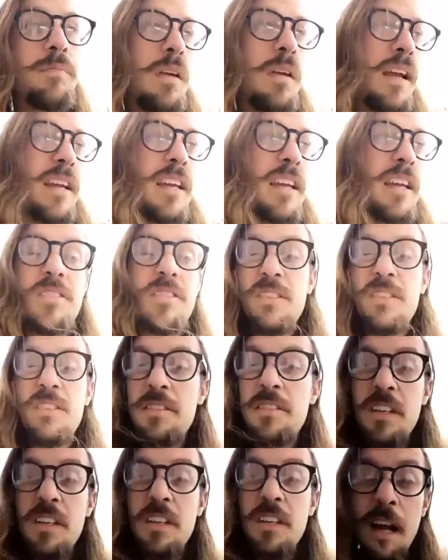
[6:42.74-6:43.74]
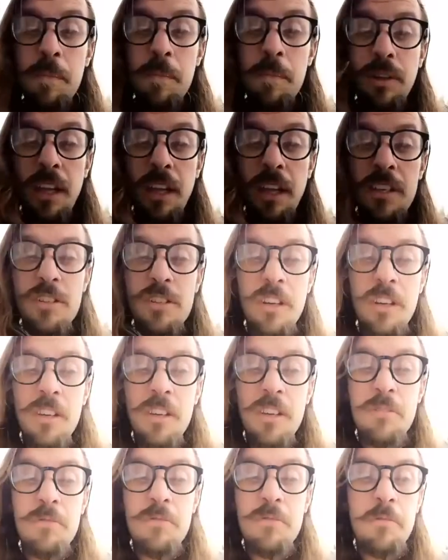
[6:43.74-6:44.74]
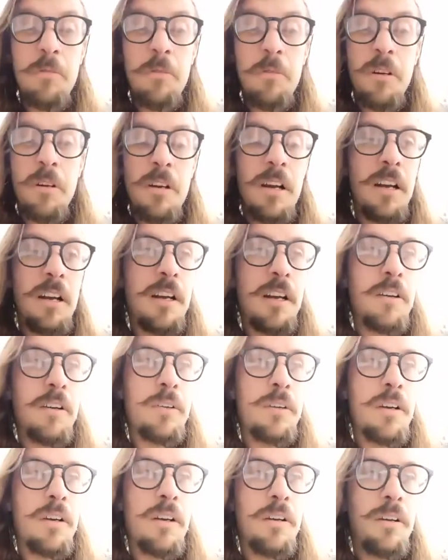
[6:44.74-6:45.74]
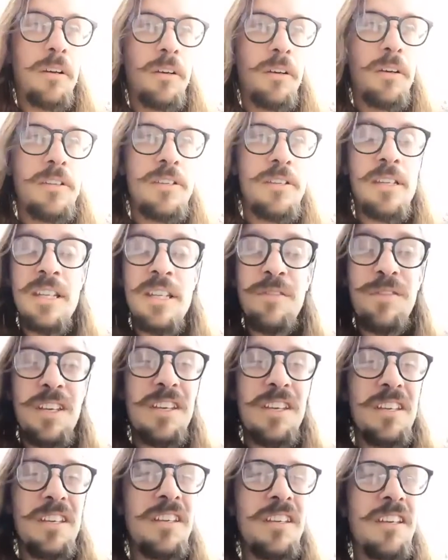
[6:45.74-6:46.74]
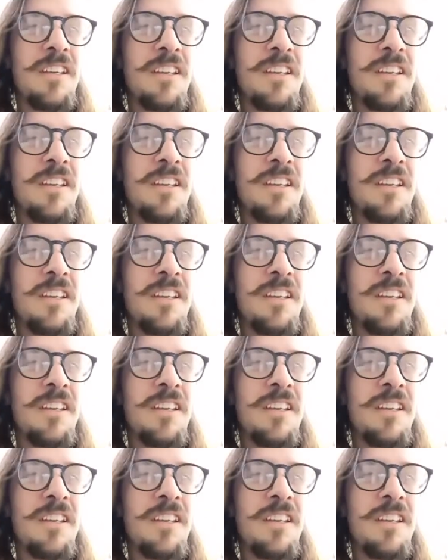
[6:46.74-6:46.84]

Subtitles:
guess sent in an application or a CV